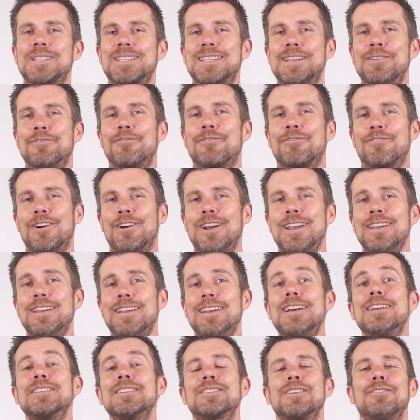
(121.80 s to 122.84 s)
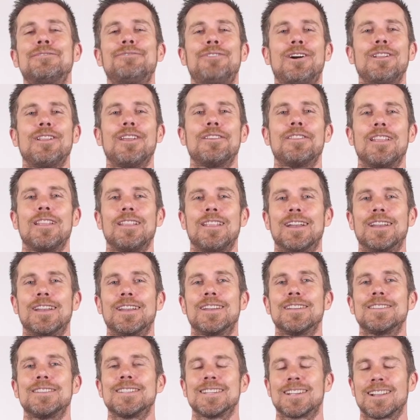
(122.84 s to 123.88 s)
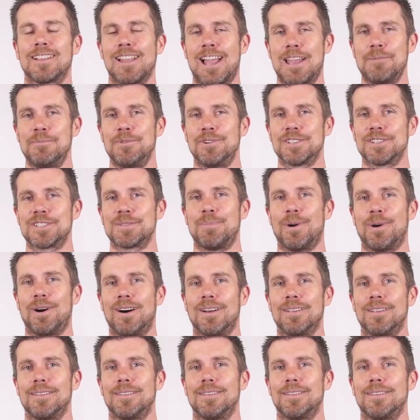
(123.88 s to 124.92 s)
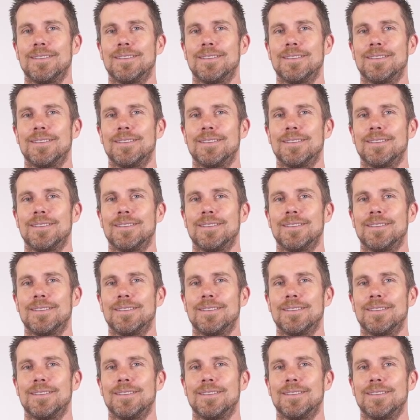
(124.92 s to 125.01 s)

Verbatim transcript: percent free, so follow the link to claim your spot.